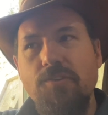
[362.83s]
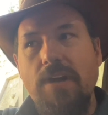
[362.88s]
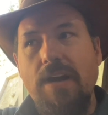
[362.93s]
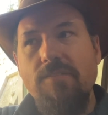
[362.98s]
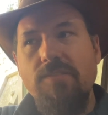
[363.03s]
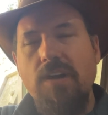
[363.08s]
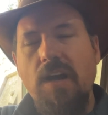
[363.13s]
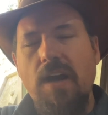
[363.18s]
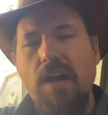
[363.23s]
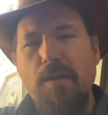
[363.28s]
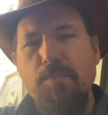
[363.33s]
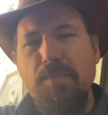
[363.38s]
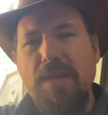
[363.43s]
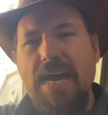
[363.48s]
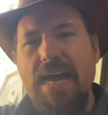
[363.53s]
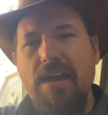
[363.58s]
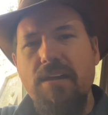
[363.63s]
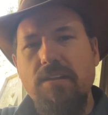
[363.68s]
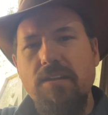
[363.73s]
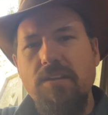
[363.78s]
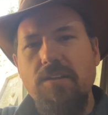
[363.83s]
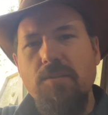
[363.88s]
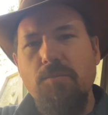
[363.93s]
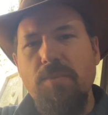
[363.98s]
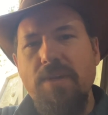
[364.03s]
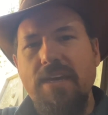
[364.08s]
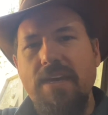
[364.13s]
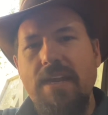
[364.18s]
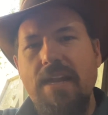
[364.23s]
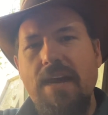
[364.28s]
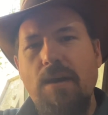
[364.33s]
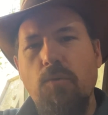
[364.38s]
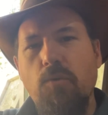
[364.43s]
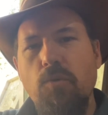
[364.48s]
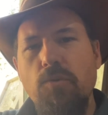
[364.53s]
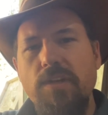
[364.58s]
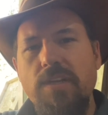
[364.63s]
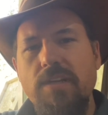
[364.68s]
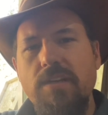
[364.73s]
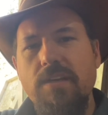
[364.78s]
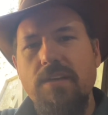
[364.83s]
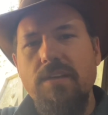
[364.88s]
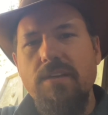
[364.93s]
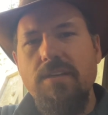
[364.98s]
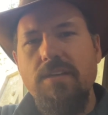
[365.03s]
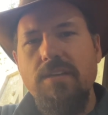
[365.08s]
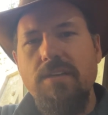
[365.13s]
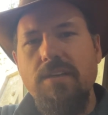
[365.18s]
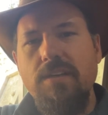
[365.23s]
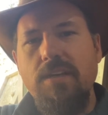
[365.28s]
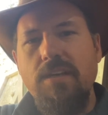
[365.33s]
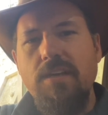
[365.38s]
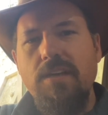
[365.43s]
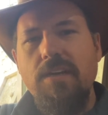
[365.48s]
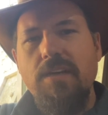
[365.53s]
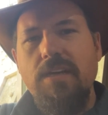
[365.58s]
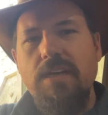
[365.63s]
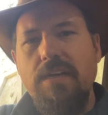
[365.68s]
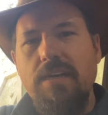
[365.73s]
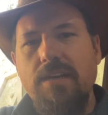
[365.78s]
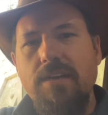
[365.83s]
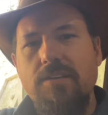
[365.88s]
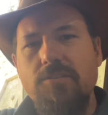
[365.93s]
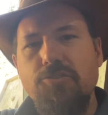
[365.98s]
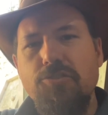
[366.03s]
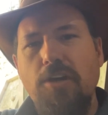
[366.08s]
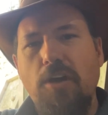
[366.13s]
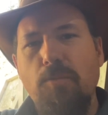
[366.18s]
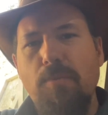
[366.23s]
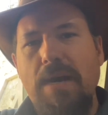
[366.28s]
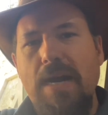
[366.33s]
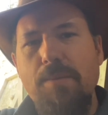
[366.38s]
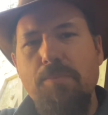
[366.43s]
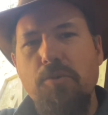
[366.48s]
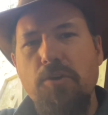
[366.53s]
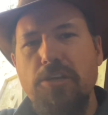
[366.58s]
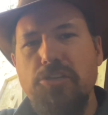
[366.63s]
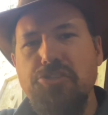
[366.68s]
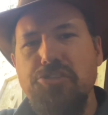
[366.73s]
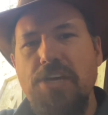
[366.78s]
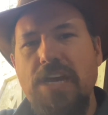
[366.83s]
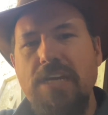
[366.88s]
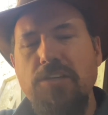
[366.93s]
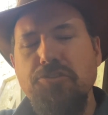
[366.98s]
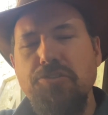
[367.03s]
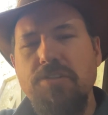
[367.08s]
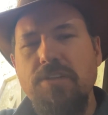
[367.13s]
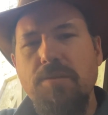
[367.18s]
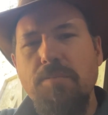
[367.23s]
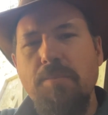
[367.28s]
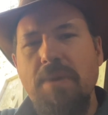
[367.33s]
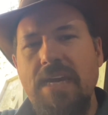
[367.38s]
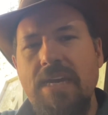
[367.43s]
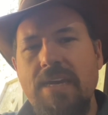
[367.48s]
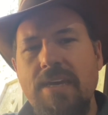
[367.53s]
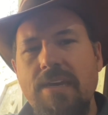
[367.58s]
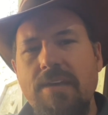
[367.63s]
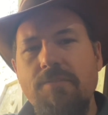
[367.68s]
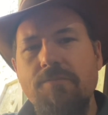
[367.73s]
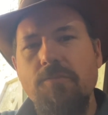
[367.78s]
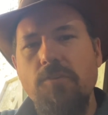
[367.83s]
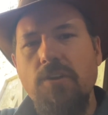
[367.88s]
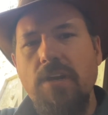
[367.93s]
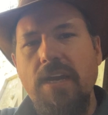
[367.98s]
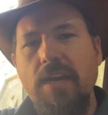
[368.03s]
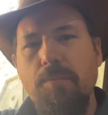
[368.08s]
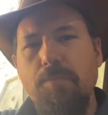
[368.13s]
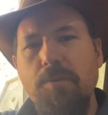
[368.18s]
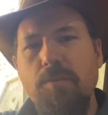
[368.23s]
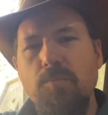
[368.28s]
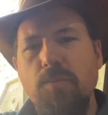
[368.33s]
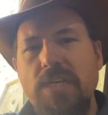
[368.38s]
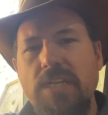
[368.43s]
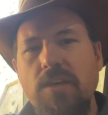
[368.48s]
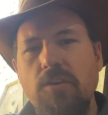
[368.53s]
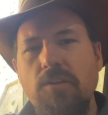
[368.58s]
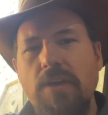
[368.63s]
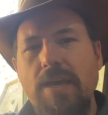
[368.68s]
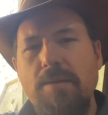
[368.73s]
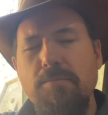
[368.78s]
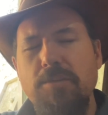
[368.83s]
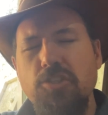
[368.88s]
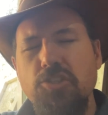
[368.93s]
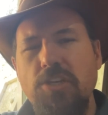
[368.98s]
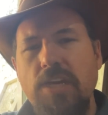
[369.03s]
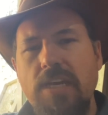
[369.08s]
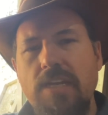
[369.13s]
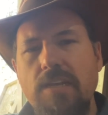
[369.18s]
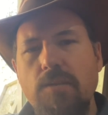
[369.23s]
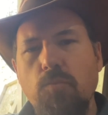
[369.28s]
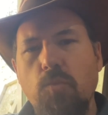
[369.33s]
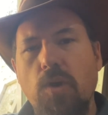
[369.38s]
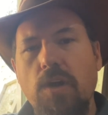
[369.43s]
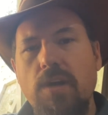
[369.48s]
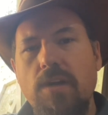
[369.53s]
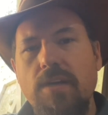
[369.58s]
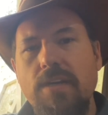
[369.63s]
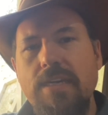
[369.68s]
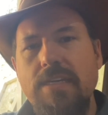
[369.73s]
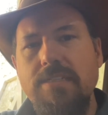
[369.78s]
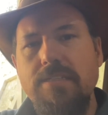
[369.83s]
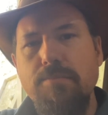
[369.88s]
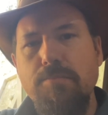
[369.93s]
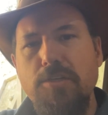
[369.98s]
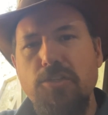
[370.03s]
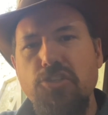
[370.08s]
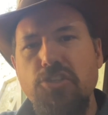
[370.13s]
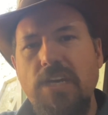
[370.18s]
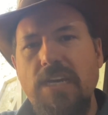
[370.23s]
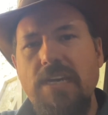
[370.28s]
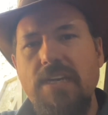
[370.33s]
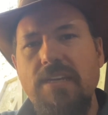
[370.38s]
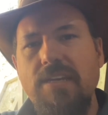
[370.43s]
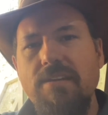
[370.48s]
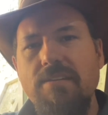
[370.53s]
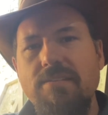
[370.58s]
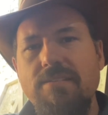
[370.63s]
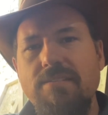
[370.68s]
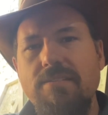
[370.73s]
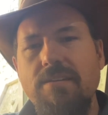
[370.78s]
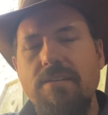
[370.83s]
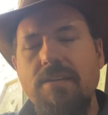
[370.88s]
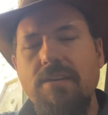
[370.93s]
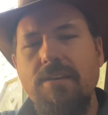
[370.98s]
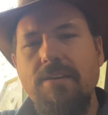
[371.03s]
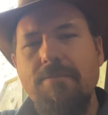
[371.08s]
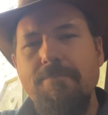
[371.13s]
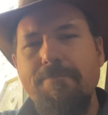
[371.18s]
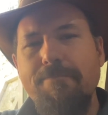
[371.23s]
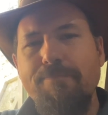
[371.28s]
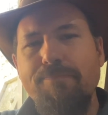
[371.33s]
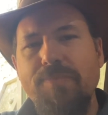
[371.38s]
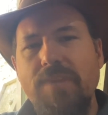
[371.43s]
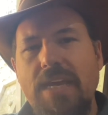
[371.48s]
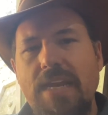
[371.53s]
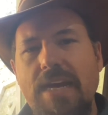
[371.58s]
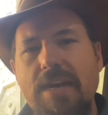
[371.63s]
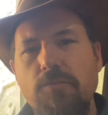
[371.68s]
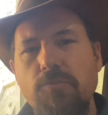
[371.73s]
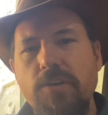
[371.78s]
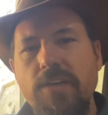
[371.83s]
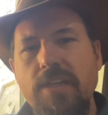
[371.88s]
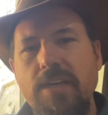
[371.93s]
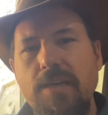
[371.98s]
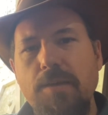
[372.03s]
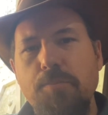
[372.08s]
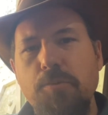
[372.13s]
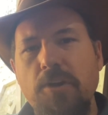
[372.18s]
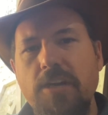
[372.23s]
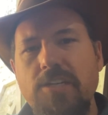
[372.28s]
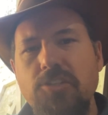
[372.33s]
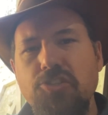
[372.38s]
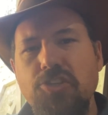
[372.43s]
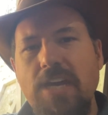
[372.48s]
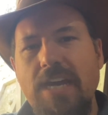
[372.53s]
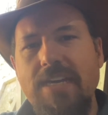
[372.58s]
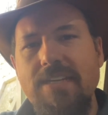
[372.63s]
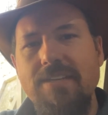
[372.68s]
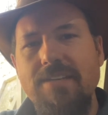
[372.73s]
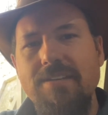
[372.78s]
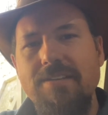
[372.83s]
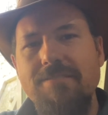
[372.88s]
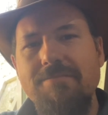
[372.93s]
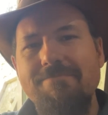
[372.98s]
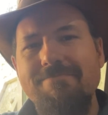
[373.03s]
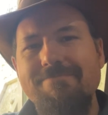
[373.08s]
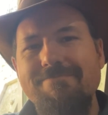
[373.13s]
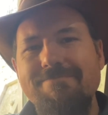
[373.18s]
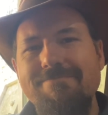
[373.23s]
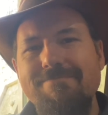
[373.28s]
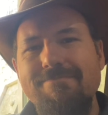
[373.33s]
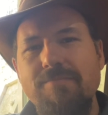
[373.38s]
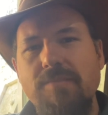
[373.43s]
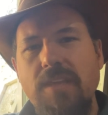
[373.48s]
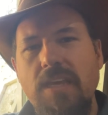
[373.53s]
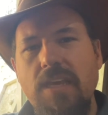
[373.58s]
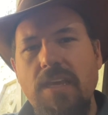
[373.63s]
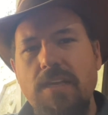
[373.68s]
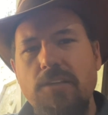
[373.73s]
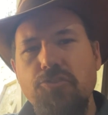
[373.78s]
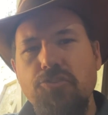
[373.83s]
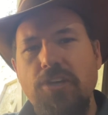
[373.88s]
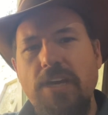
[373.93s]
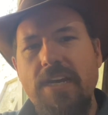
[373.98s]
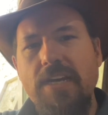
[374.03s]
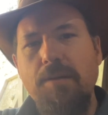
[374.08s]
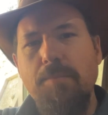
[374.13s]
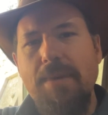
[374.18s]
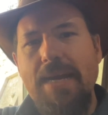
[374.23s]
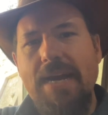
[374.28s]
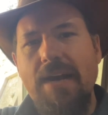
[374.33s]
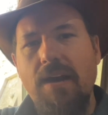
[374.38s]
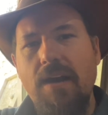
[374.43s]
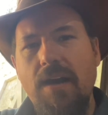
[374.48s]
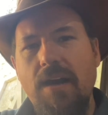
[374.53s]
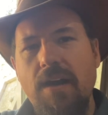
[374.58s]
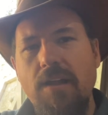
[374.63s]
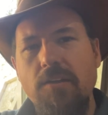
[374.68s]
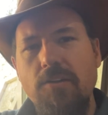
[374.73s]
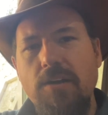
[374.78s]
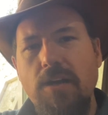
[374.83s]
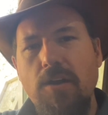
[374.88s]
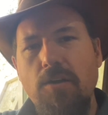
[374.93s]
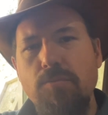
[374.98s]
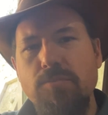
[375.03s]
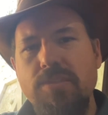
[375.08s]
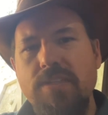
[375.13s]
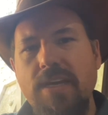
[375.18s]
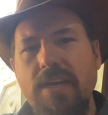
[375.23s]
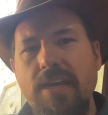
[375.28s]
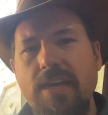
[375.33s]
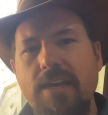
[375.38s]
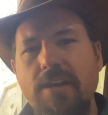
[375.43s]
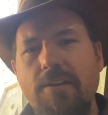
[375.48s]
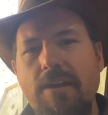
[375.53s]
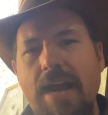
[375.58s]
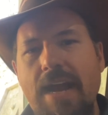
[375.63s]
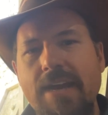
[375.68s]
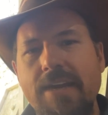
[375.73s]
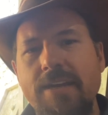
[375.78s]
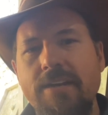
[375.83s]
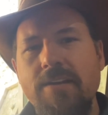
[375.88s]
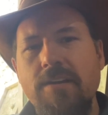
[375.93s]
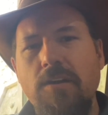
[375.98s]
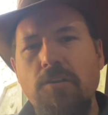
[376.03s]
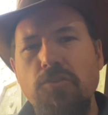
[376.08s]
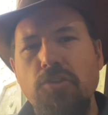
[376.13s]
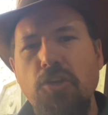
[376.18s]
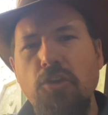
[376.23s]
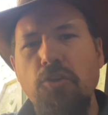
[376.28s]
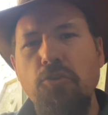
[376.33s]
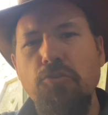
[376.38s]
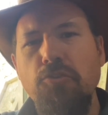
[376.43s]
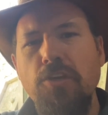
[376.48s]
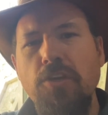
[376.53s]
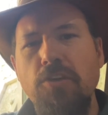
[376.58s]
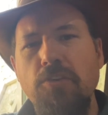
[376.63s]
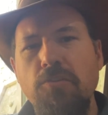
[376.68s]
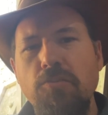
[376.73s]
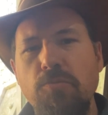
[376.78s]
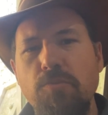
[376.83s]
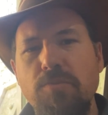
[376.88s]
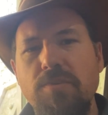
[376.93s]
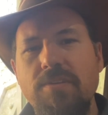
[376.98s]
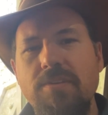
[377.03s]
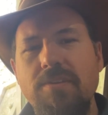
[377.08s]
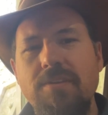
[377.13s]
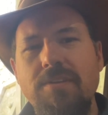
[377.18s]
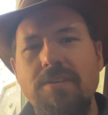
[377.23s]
I've calmed down a little bit, I wanted to show my appreciation to Ben for helping me do that machining work. He's a machinist, and I really appreciate it. Check him out, Holler Homestead, right here on YouTube's.